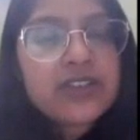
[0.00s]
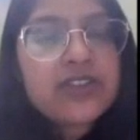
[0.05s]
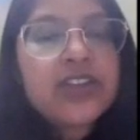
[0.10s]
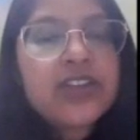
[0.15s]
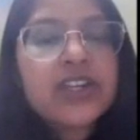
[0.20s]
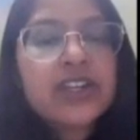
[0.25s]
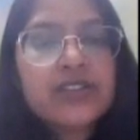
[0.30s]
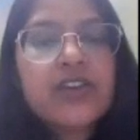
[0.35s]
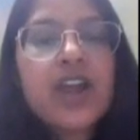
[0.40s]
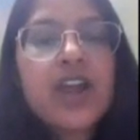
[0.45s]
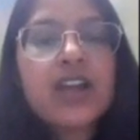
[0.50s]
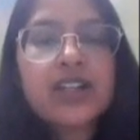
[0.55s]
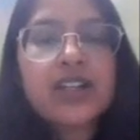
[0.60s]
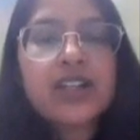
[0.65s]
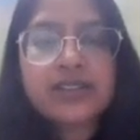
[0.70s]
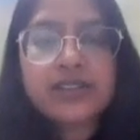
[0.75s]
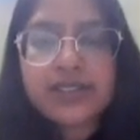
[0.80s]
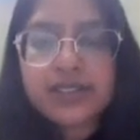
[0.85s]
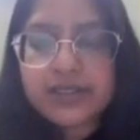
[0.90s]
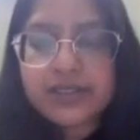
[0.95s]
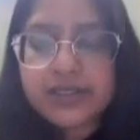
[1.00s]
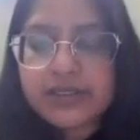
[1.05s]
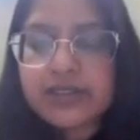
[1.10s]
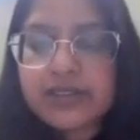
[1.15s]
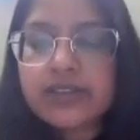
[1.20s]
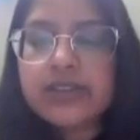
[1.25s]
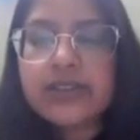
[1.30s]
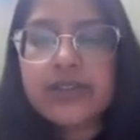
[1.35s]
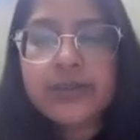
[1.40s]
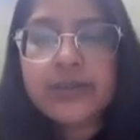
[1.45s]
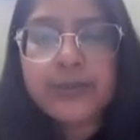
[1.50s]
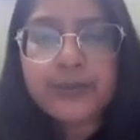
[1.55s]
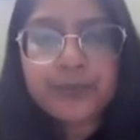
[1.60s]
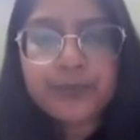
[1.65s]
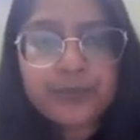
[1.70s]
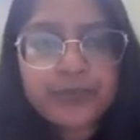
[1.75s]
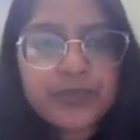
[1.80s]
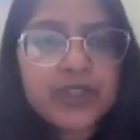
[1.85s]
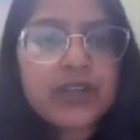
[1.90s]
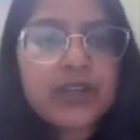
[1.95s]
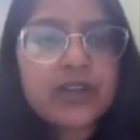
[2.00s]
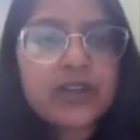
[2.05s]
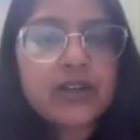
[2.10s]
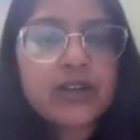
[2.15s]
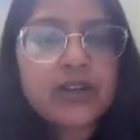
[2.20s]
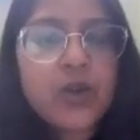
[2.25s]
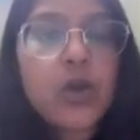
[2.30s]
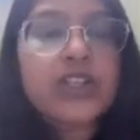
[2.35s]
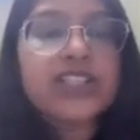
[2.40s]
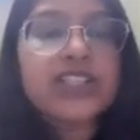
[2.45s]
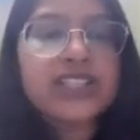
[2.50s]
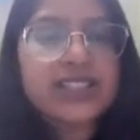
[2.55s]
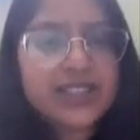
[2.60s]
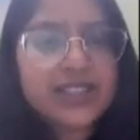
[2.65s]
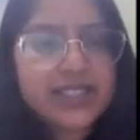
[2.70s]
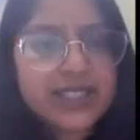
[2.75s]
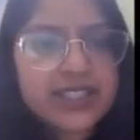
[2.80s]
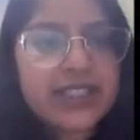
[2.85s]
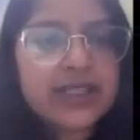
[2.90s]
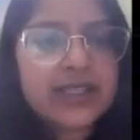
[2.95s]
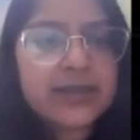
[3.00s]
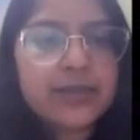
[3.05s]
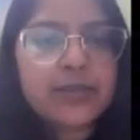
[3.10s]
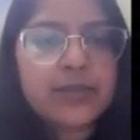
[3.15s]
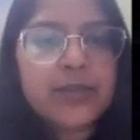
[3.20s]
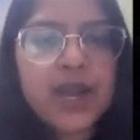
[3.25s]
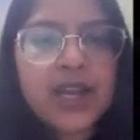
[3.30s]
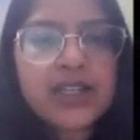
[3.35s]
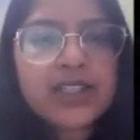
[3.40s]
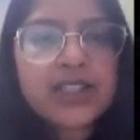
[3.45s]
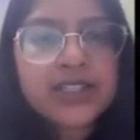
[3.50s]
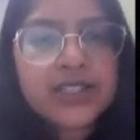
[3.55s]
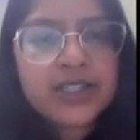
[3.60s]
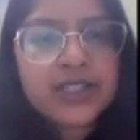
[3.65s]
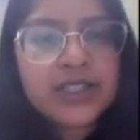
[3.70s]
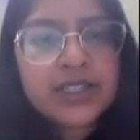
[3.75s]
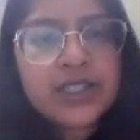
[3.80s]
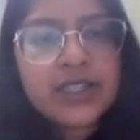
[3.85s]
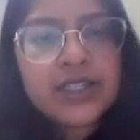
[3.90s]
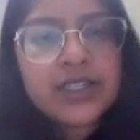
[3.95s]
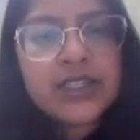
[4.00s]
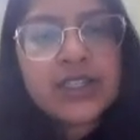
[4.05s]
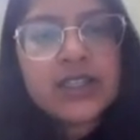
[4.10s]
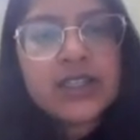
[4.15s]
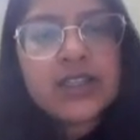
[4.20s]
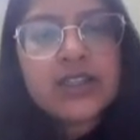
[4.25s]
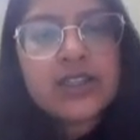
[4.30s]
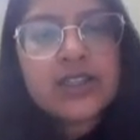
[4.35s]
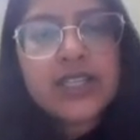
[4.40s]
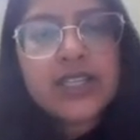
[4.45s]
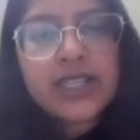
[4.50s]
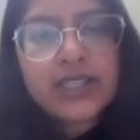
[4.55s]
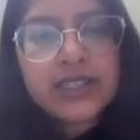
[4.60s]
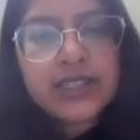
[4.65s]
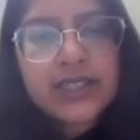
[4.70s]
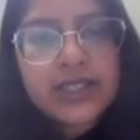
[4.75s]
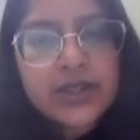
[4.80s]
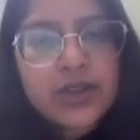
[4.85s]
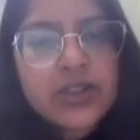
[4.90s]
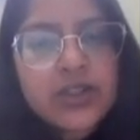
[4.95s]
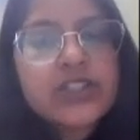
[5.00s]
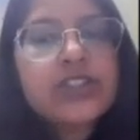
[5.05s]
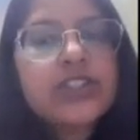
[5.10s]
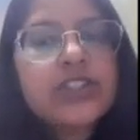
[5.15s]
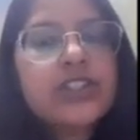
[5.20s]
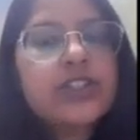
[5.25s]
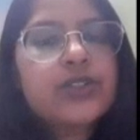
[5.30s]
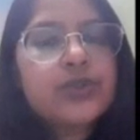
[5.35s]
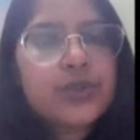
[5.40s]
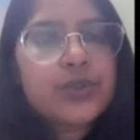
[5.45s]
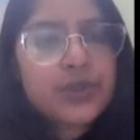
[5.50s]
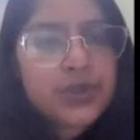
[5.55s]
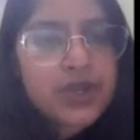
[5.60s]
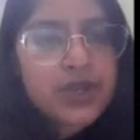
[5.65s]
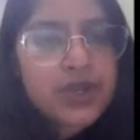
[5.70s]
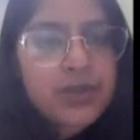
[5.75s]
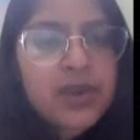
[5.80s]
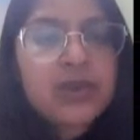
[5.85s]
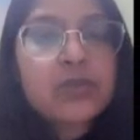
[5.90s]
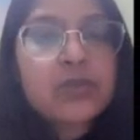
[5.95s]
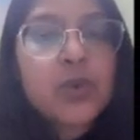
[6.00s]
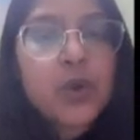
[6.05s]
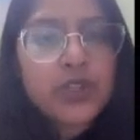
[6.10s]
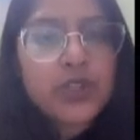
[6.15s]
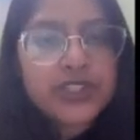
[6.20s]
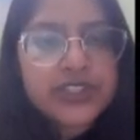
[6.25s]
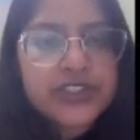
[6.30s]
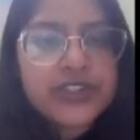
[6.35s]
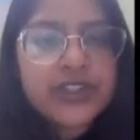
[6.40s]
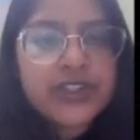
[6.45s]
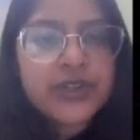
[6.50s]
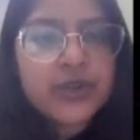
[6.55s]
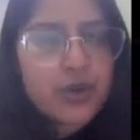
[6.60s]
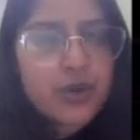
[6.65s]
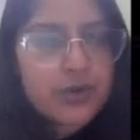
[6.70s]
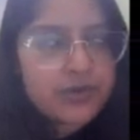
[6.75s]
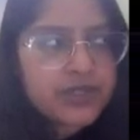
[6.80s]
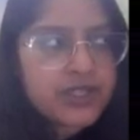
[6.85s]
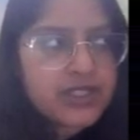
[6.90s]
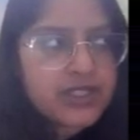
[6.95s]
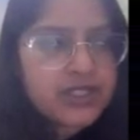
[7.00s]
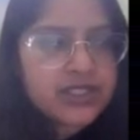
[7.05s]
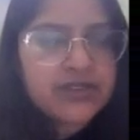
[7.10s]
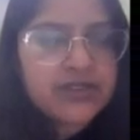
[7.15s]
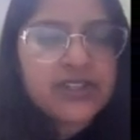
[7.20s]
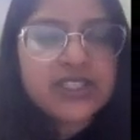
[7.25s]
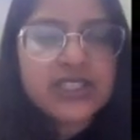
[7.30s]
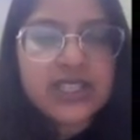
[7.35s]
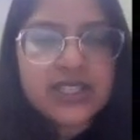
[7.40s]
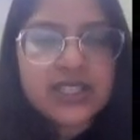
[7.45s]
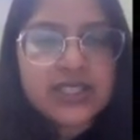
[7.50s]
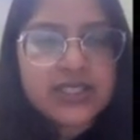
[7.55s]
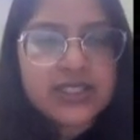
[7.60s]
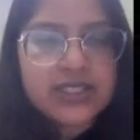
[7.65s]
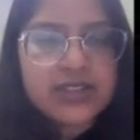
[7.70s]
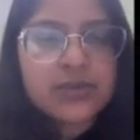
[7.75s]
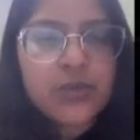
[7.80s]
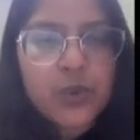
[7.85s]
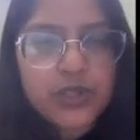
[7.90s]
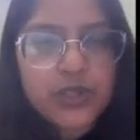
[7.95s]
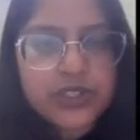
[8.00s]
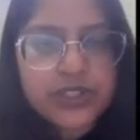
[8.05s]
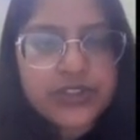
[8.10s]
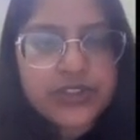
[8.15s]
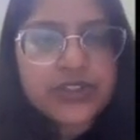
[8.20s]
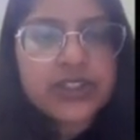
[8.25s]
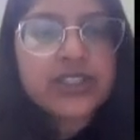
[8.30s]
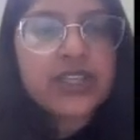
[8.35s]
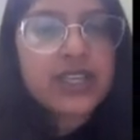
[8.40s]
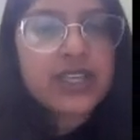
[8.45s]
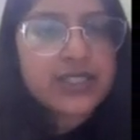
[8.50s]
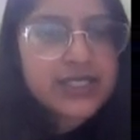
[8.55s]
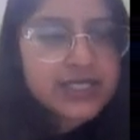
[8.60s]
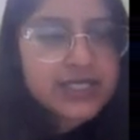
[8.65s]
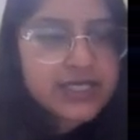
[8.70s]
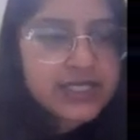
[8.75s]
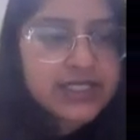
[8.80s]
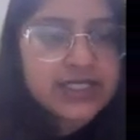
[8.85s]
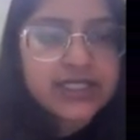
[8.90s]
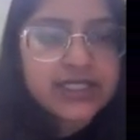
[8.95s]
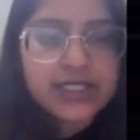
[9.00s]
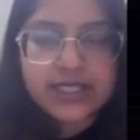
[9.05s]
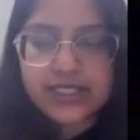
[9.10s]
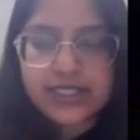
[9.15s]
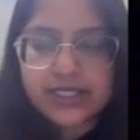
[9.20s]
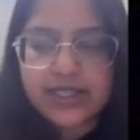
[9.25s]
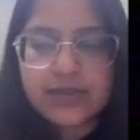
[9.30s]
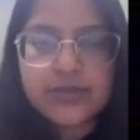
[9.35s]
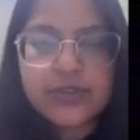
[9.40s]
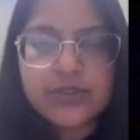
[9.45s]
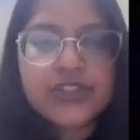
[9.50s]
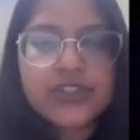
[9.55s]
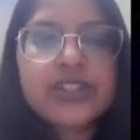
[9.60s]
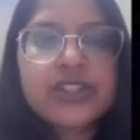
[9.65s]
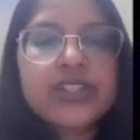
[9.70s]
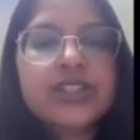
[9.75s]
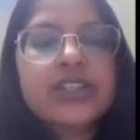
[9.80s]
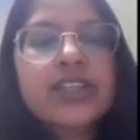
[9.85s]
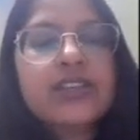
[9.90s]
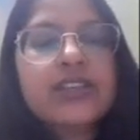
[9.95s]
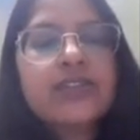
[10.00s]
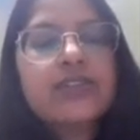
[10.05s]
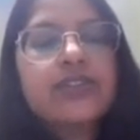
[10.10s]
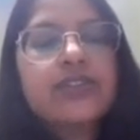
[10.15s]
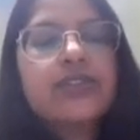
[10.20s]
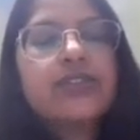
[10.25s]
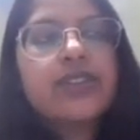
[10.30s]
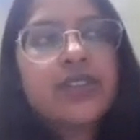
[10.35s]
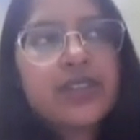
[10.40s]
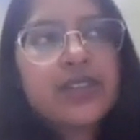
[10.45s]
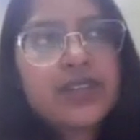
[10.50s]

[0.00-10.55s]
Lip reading: significant factor in causing the impact. Then they also need to look up at monitoring, comprehensive and sensitive monitoring, and state their assumptions and give